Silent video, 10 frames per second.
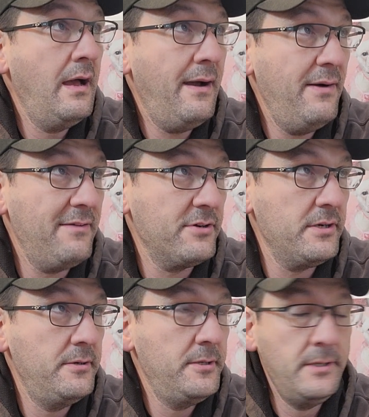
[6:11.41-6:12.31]

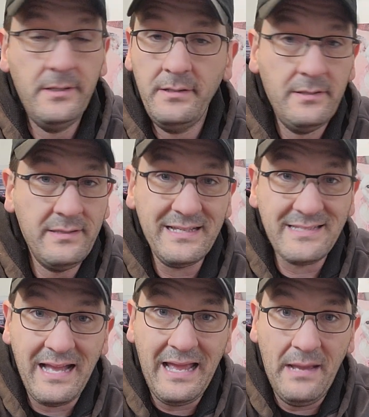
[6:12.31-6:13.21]
However,
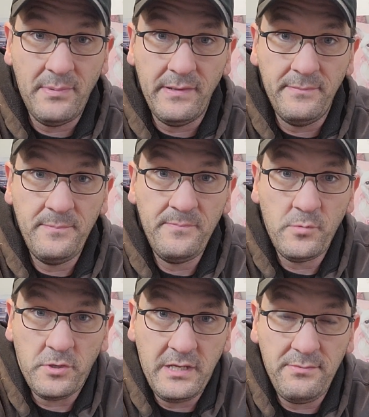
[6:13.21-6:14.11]
that's not happening.
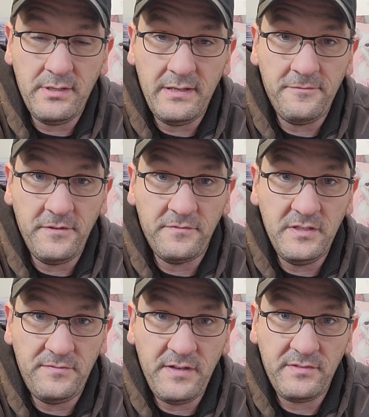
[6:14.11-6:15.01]
We're keeping it at
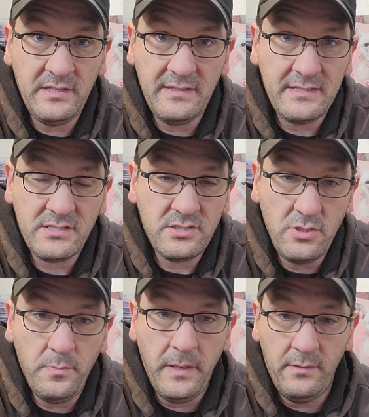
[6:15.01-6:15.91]
50 50. That's
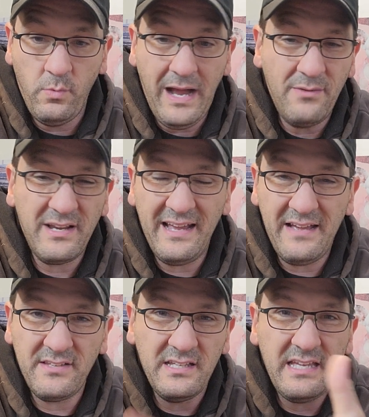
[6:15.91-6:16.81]
stupid. Why would I
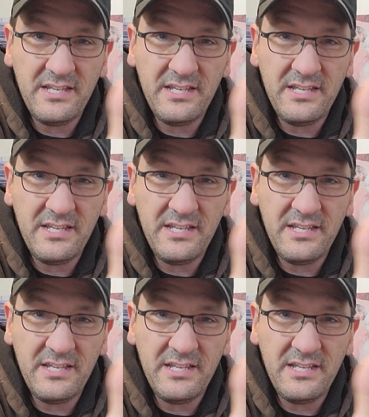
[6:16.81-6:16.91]
have to?